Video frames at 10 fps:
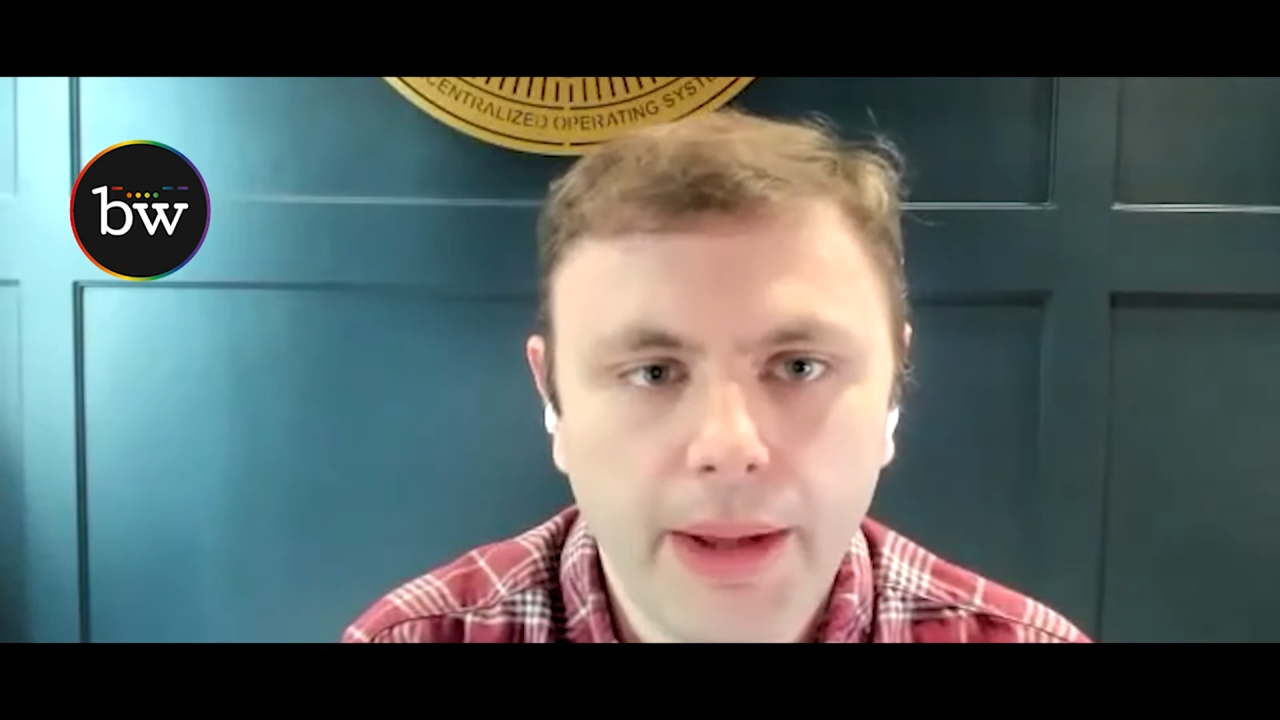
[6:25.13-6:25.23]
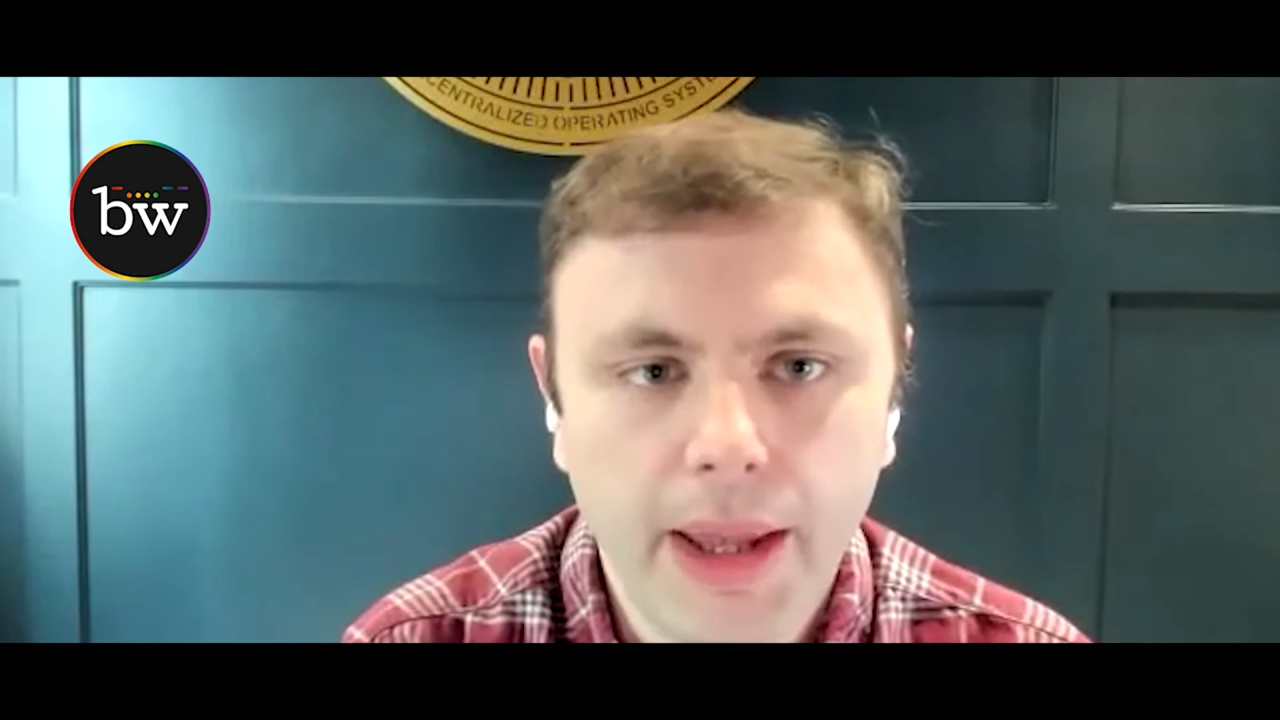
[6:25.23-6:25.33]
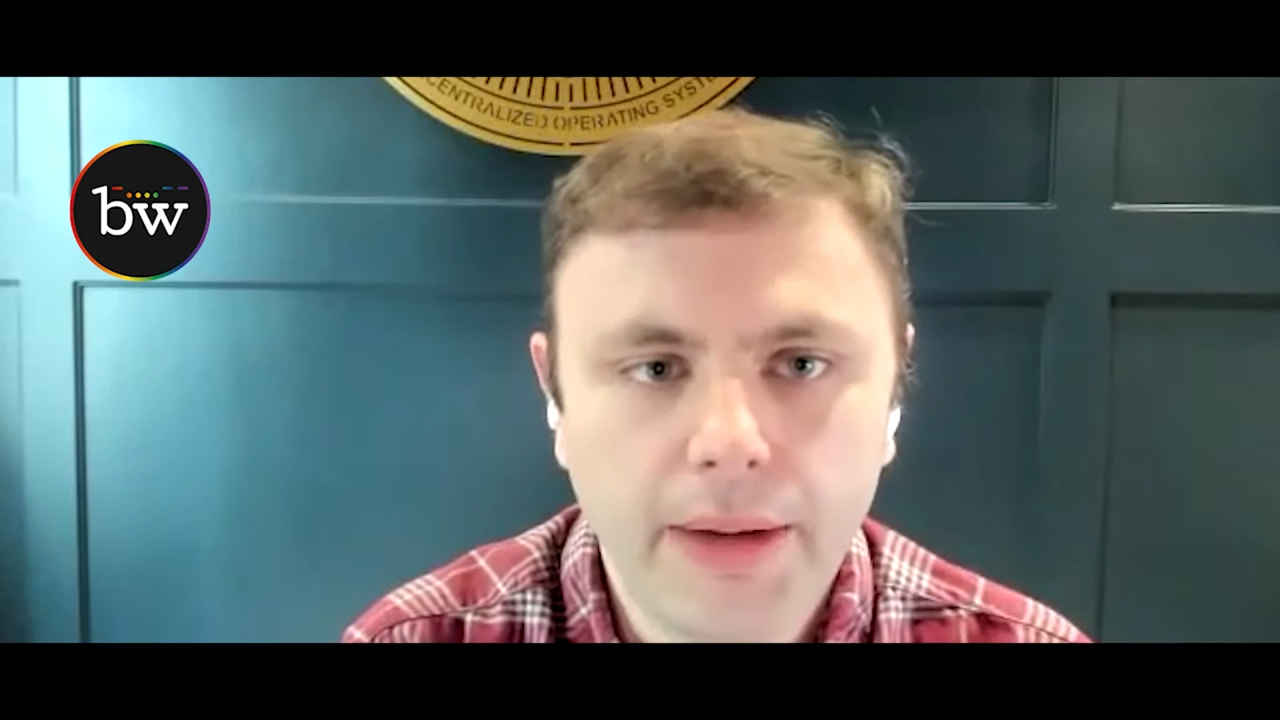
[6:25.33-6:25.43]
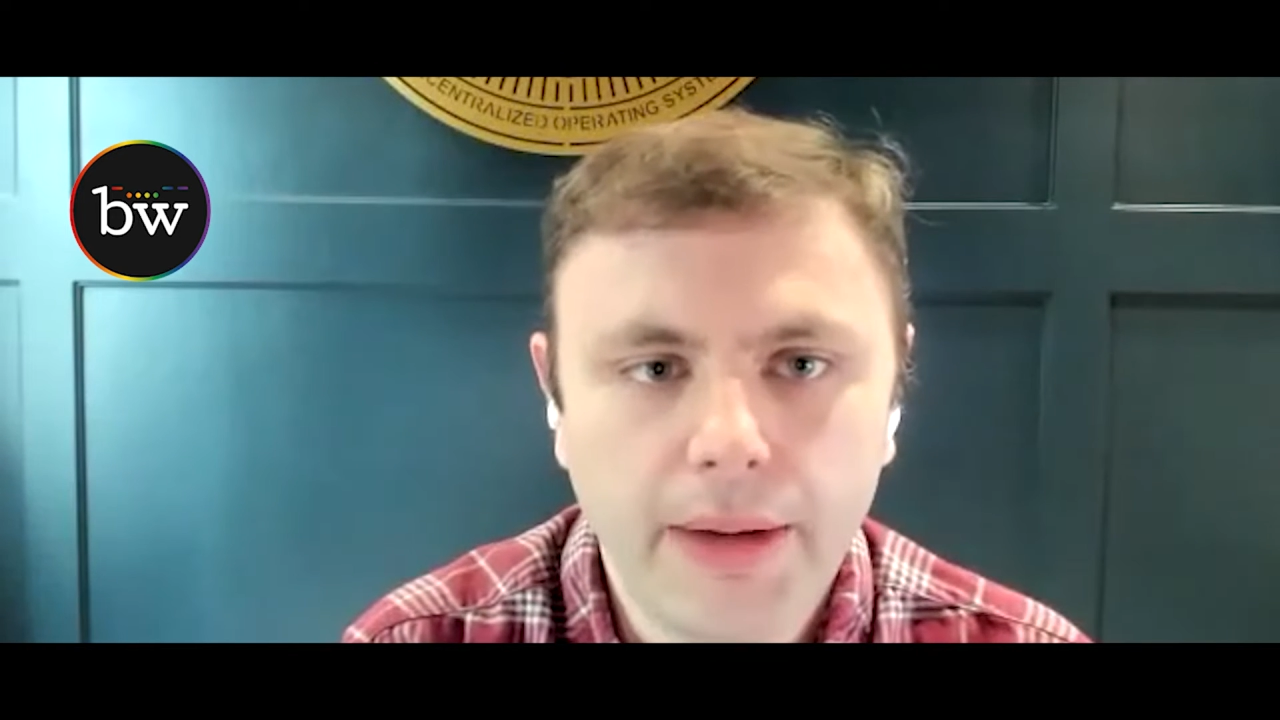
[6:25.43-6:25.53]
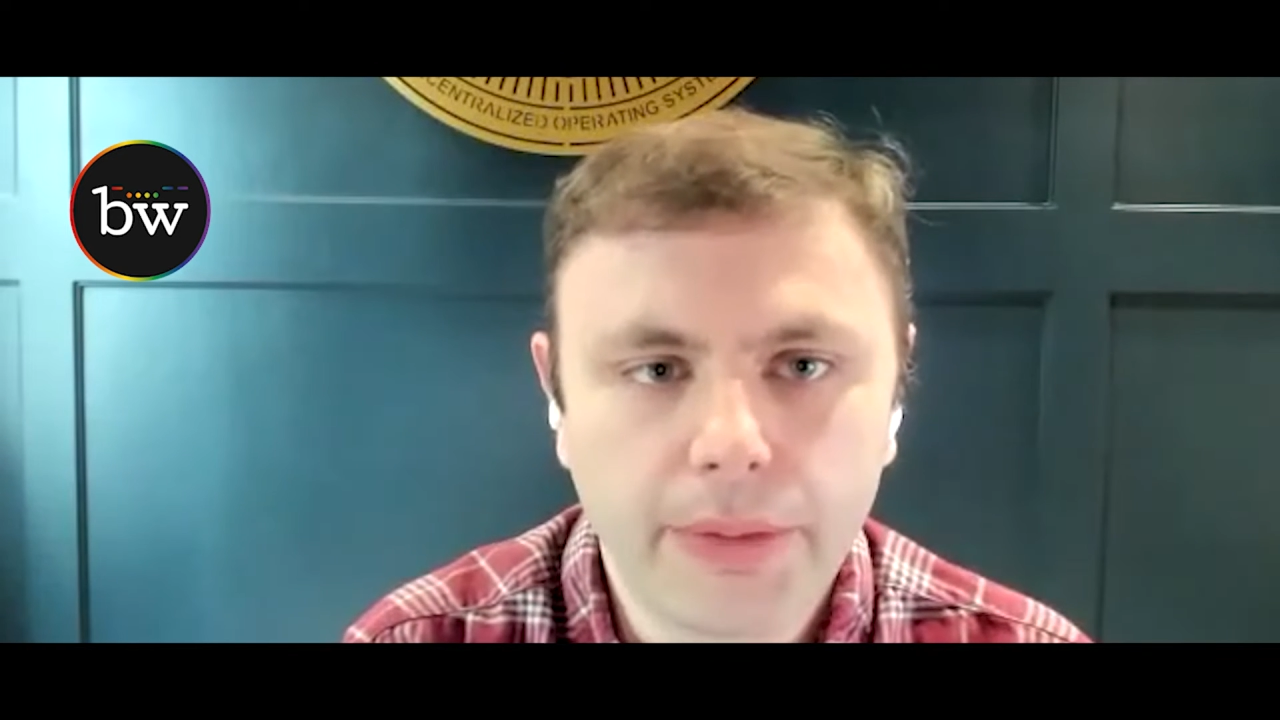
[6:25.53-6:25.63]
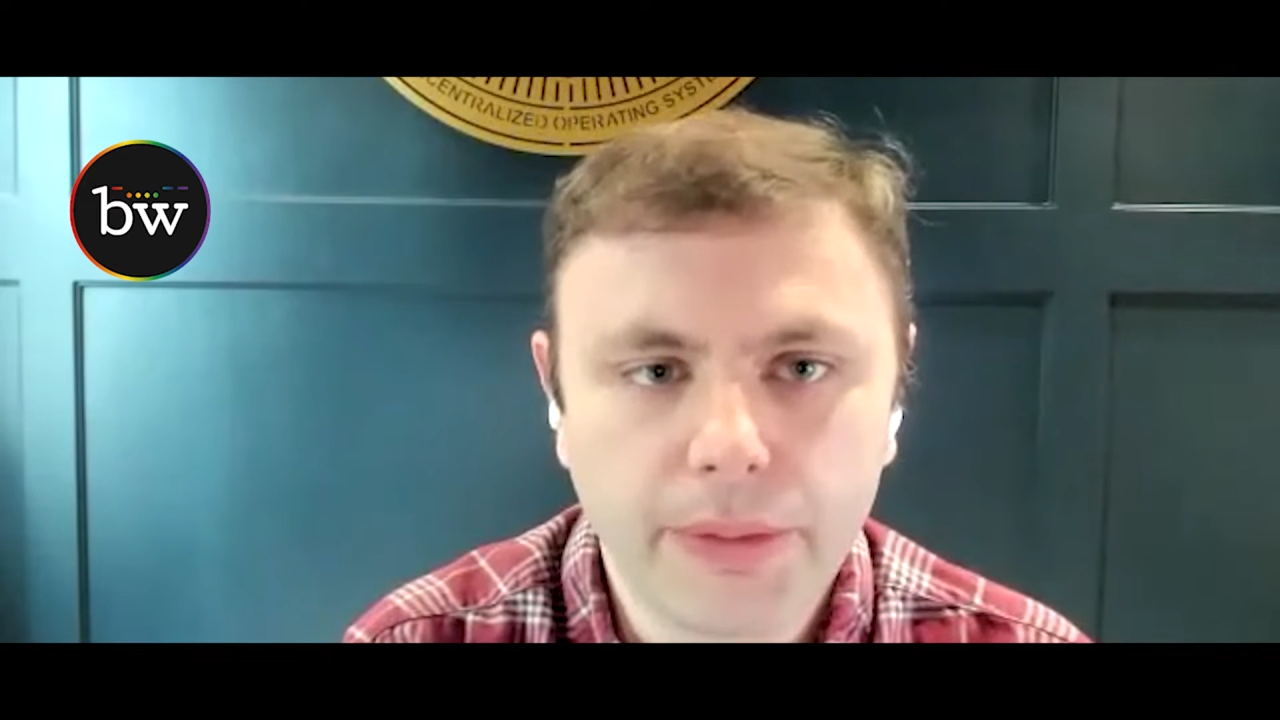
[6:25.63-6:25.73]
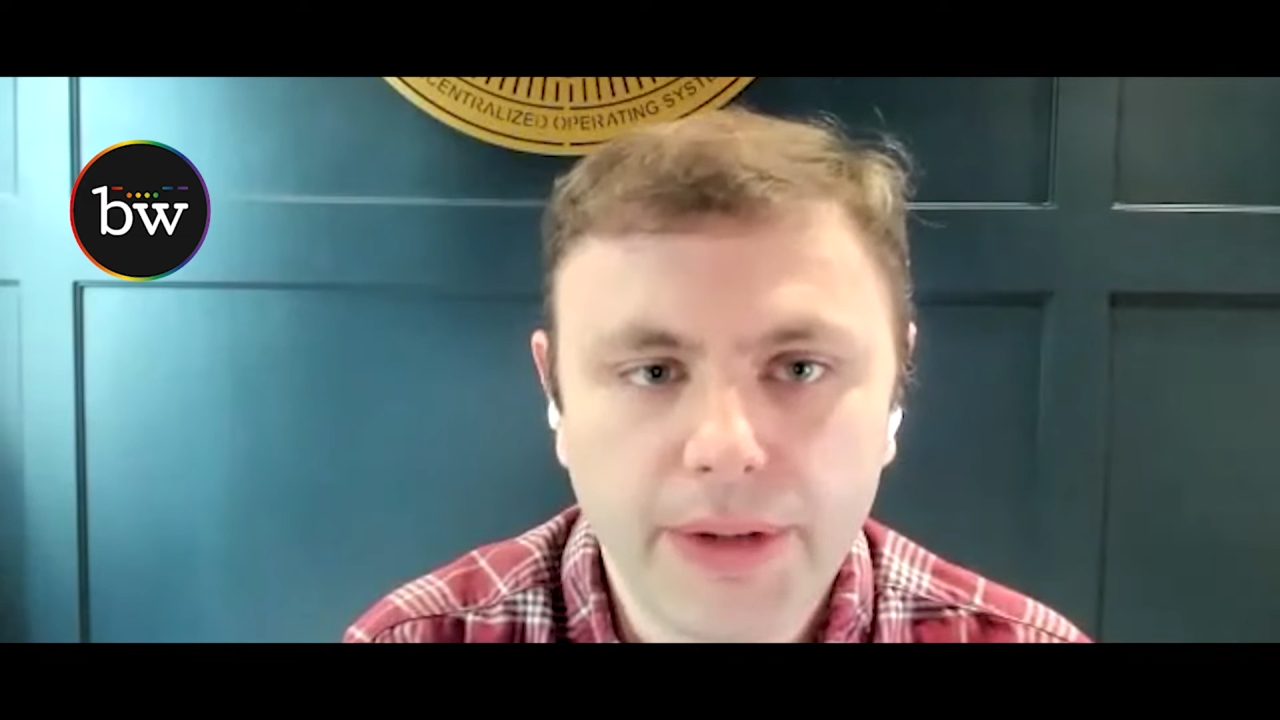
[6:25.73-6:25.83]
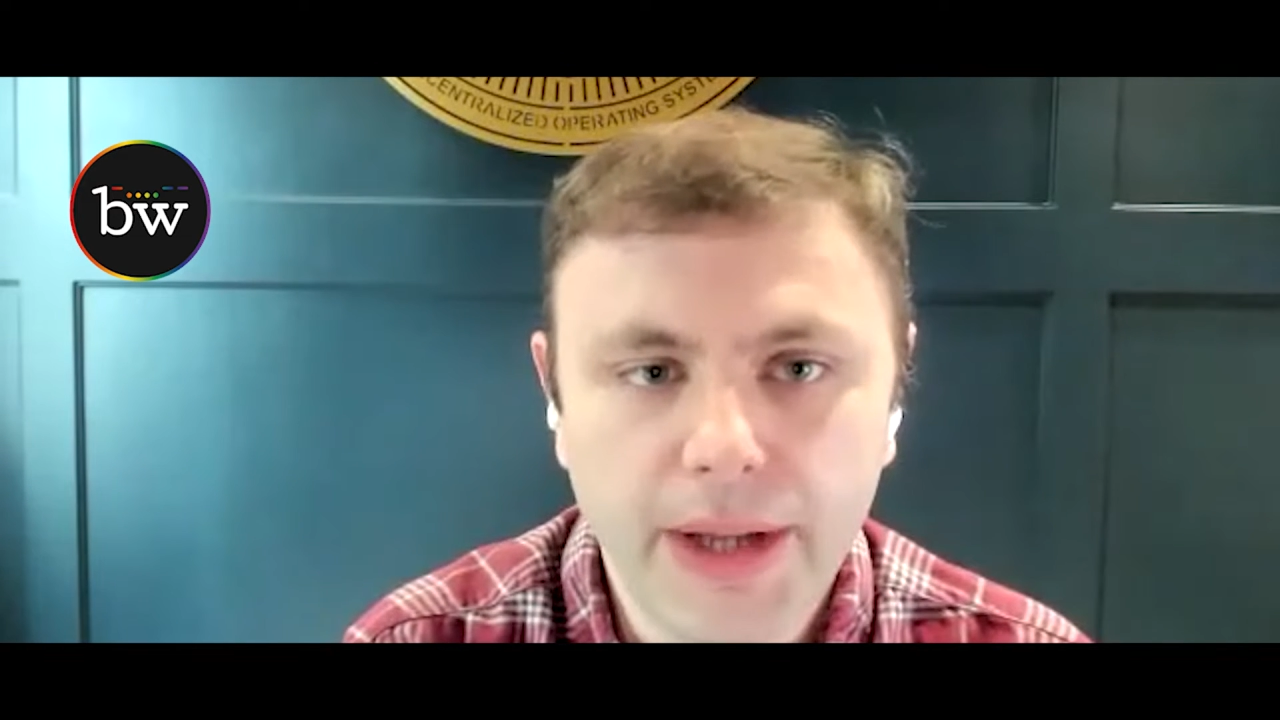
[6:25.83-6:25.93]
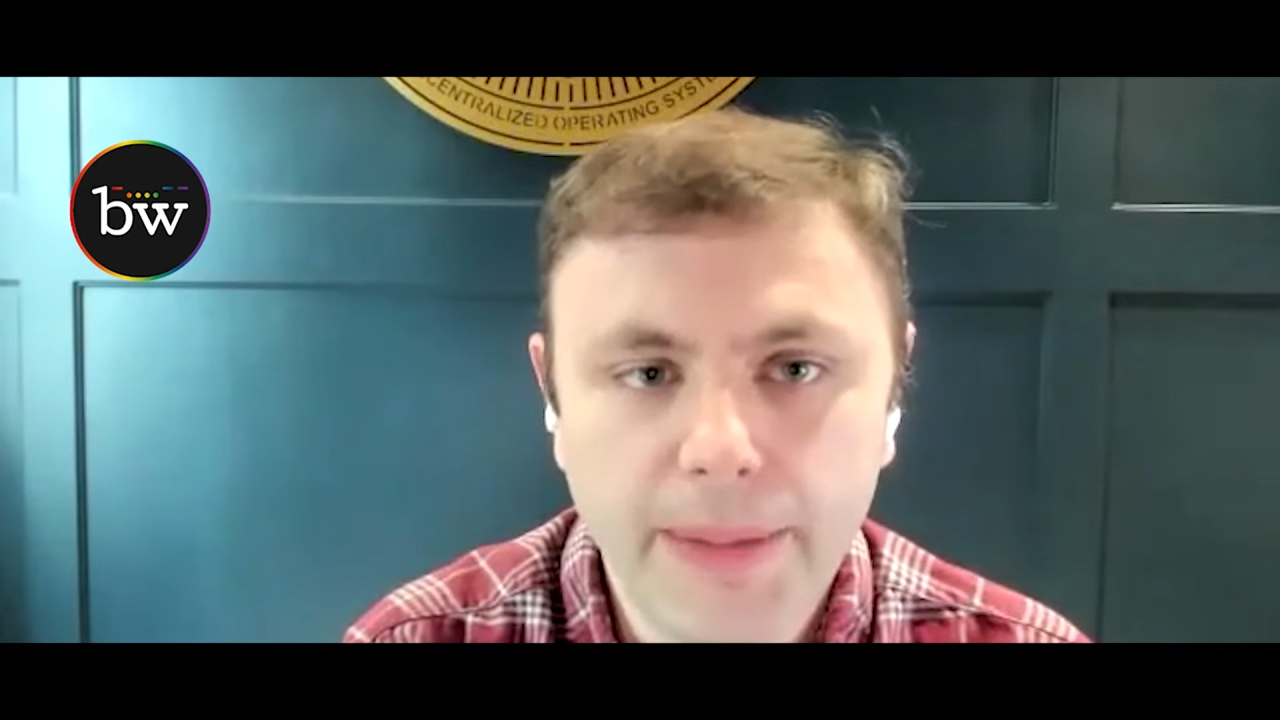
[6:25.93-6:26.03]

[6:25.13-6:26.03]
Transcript: have with what's